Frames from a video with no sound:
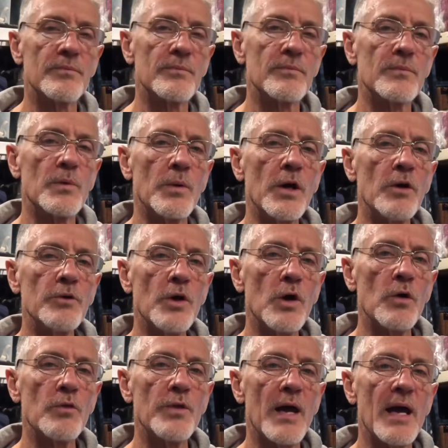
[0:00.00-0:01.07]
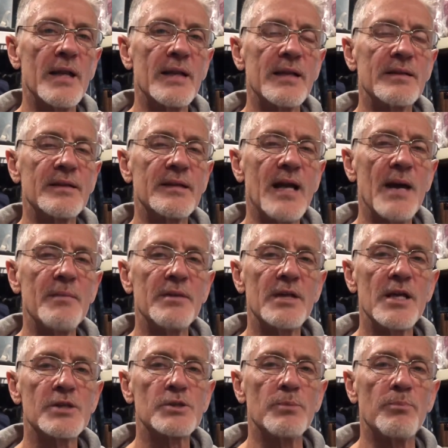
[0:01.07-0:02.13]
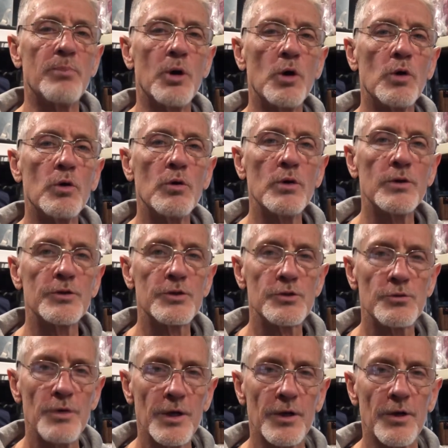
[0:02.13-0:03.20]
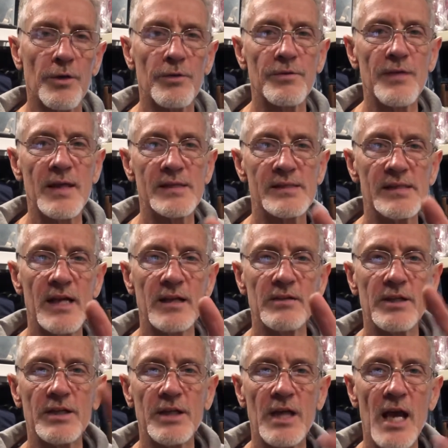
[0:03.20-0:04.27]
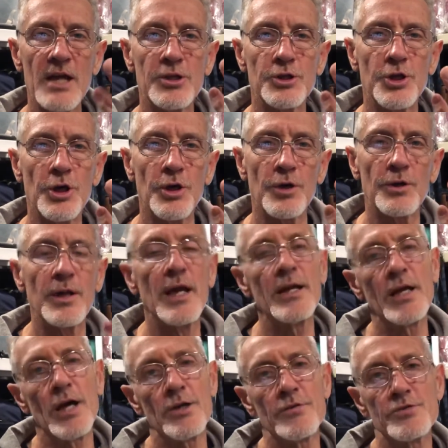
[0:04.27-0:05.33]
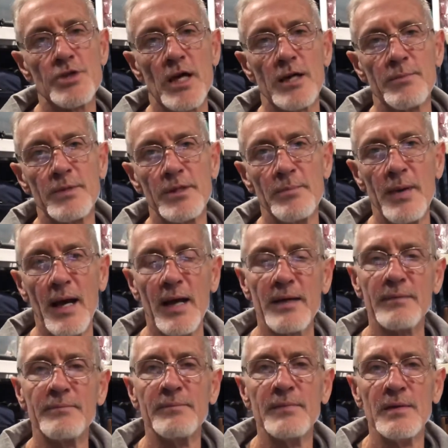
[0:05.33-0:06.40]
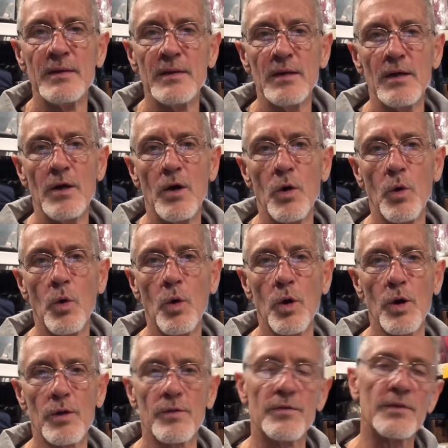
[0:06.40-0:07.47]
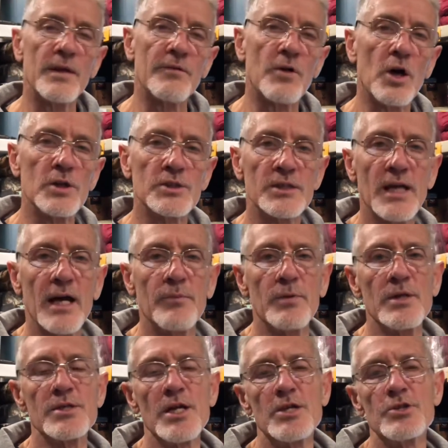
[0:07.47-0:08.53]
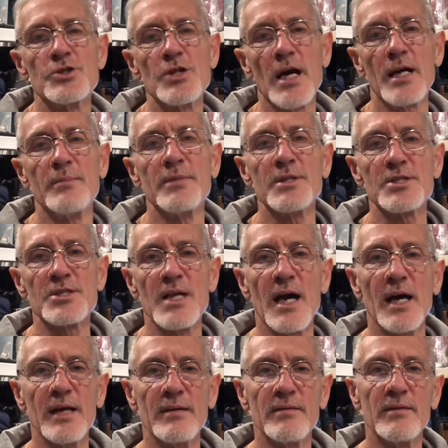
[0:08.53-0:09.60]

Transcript: we all know that in the time it takes to pull the trigger, that assailant can turn, and now you've shot him in the back. Or they've gone sideways and you shot him in the side.